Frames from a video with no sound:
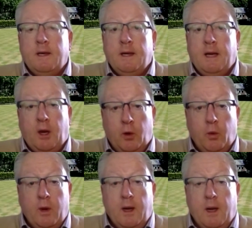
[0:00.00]

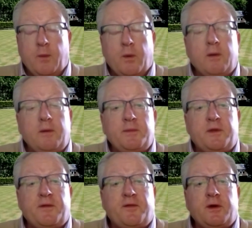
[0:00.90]
Hello and welcome to
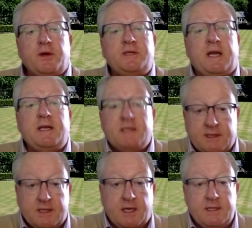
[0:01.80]
the first Dennis and
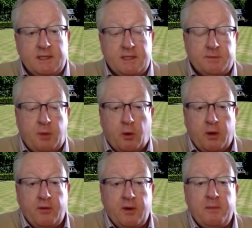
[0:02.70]
Sysis Bowling
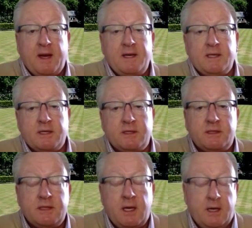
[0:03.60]
Green
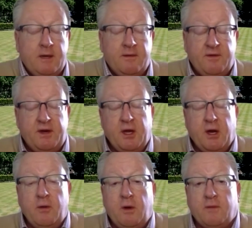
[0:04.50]
maintenance
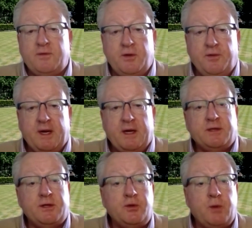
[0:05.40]
video of
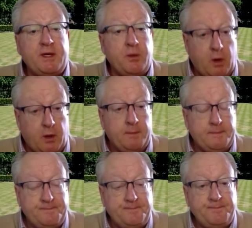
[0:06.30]
2021.
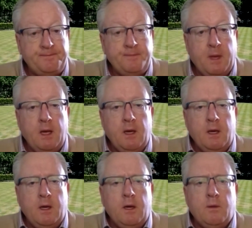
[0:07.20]

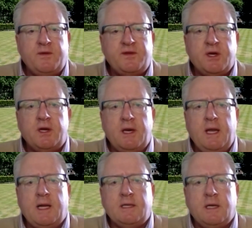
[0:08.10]
We've certainly
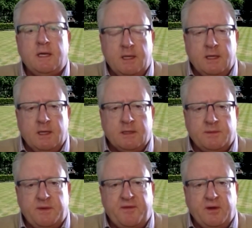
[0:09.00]
had some
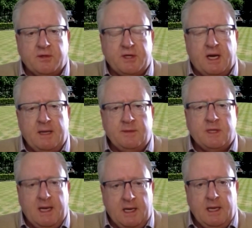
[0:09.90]
difficult times
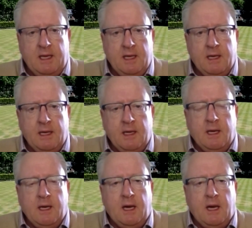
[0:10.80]
lately,
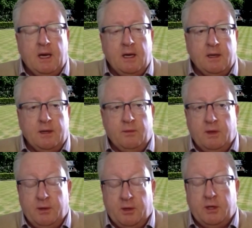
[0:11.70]
uh,
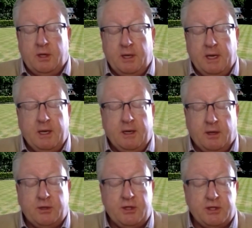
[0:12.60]
not
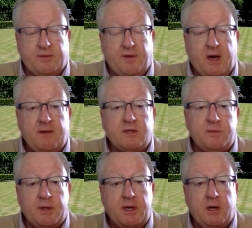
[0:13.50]
just the virus,
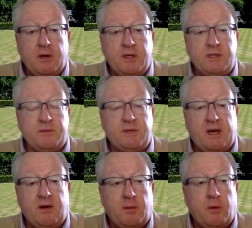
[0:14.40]
but including some
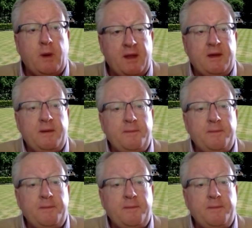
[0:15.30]
terrible weather.